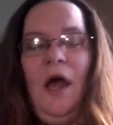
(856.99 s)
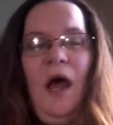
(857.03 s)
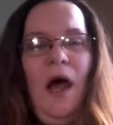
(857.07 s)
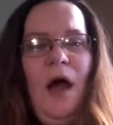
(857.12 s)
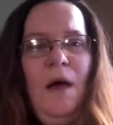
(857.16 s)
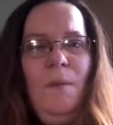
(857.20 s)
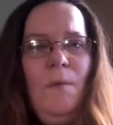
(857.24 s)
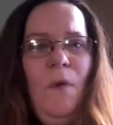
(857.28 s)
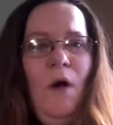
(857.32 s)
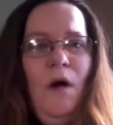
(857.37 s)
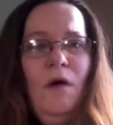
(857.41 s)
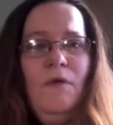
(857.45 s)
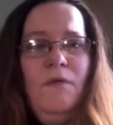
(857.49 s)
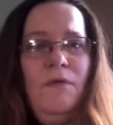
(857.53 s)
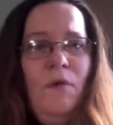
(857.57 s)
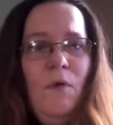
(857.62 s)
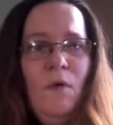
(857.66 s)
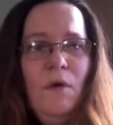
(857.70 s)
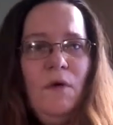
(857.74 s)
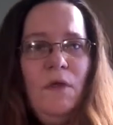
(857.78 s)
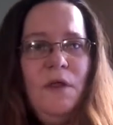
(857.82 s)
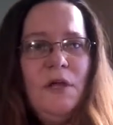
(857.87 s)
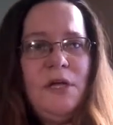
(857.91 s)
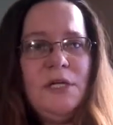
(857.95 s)
I'm all
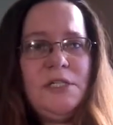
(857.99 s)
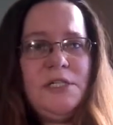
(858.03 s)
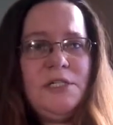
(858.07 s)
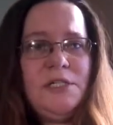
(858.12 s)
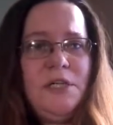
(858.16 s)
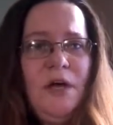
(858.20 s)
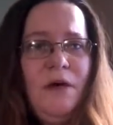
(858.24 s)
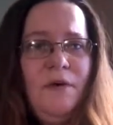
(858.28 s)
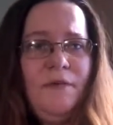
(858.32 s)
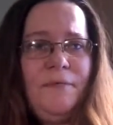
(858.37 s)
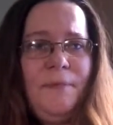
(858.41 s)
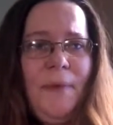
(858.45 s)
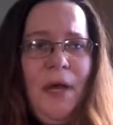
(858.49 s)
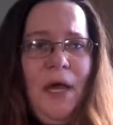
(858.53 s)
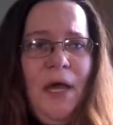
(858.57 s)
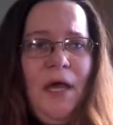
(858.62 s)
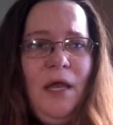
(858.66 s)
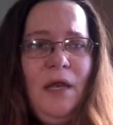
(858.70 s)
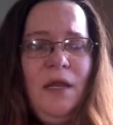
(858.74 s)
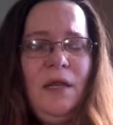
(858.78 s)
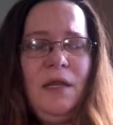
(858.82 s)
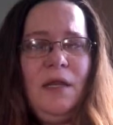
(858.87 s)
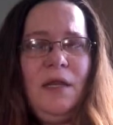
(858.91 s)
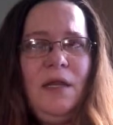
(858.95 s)
for this stuff,
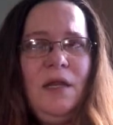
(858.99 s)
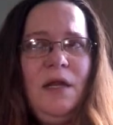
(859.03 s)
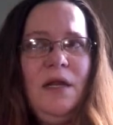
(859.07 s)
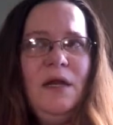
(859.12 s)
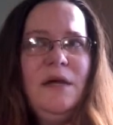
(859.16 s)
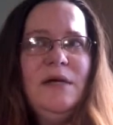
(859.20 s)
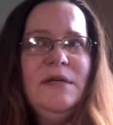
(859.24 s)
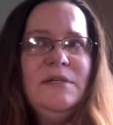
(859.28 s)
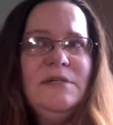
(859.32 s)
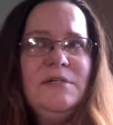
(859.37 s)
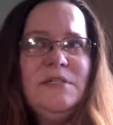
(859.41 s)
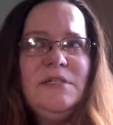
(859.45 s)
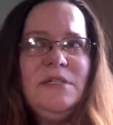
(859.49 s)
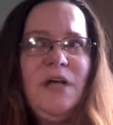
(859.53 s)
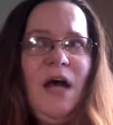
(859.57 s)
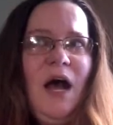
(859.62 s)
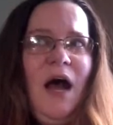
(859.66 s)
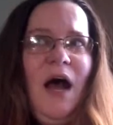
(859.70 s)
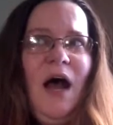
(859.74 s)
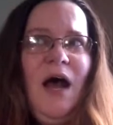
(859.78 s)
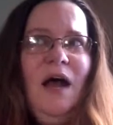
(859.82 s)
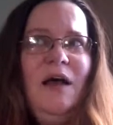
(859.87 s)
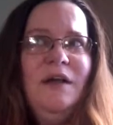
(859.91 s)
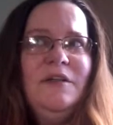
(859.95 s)
man, because
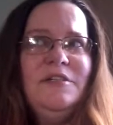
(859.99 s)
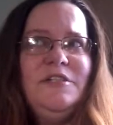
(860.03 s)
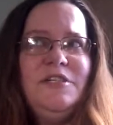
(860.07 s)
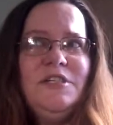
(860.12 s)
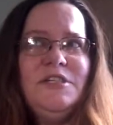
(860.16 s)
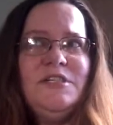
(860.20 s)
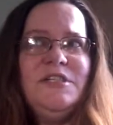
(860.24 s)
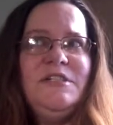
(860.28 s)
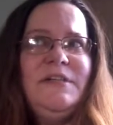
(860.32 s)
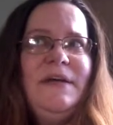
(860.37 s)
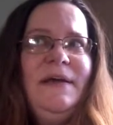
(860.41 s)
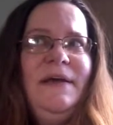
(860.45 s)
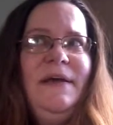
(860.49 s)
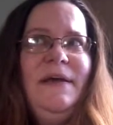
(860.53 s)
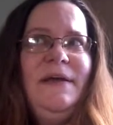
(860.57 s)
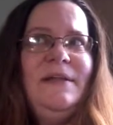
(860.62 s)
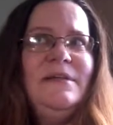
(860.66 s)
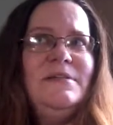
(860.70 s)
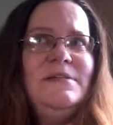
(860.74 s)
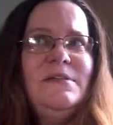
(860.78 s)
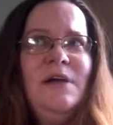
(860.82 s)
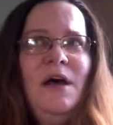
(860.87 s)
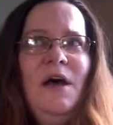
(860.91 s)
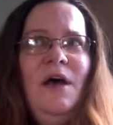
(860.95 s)
I just
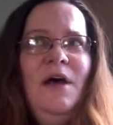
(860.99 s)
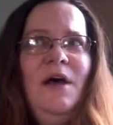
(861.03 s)
seen